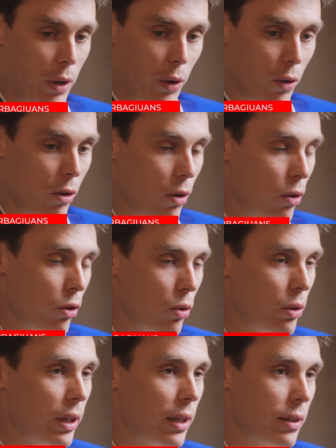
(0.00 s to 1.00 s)
my uncle
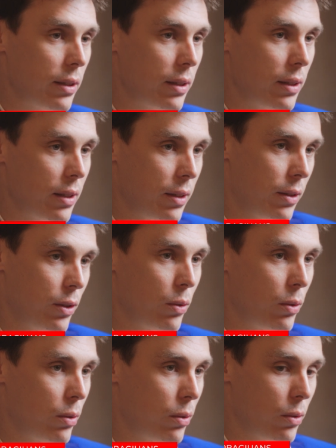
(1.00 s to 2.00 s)
knows that, and
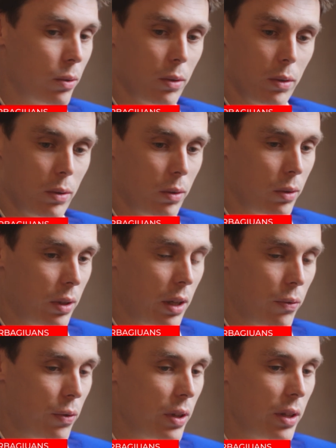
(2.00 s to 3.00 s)
so
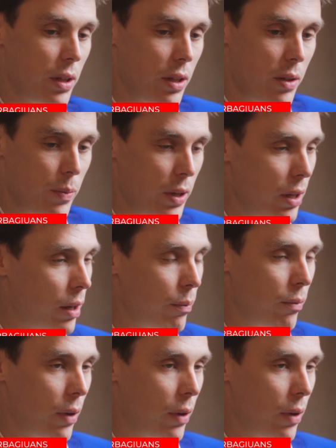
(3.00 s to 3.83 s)
if he needs me, I